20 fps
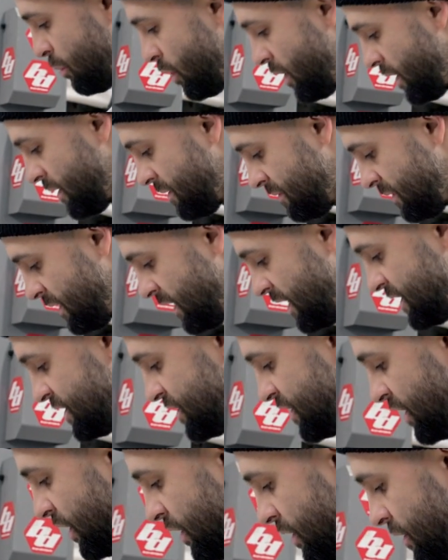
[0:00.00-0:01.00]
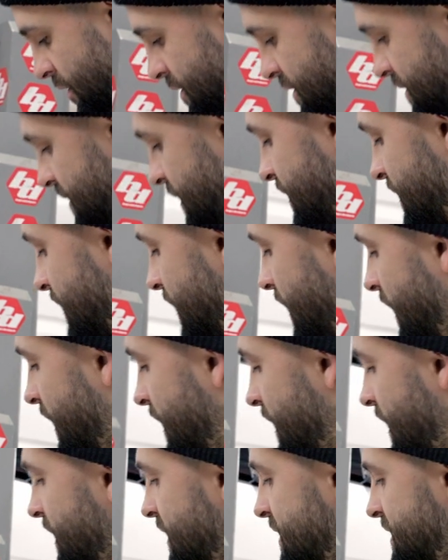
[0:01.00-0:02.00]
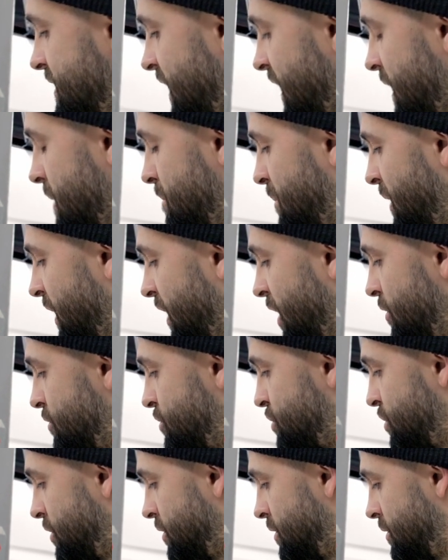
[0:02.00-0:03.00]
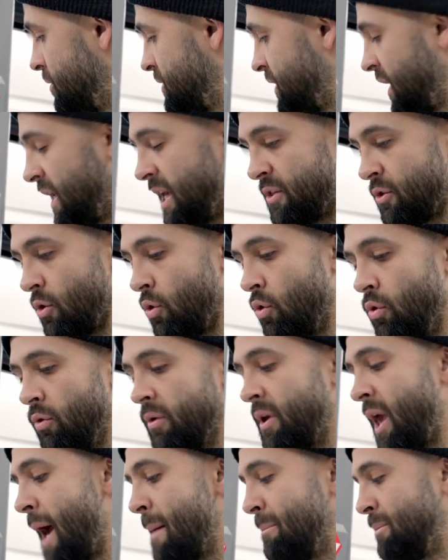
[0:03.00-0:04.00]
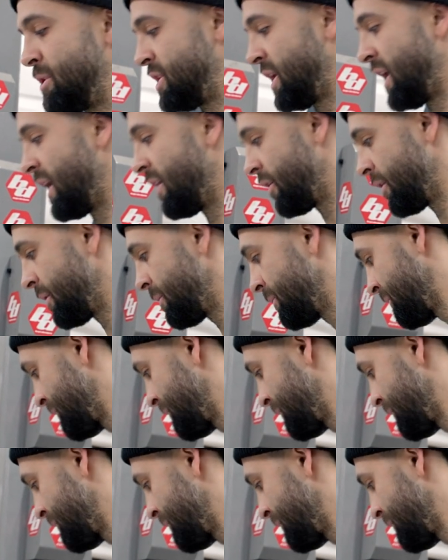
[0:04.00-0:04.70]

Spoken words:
1 is to use the CMP02 to get the whole cap put together.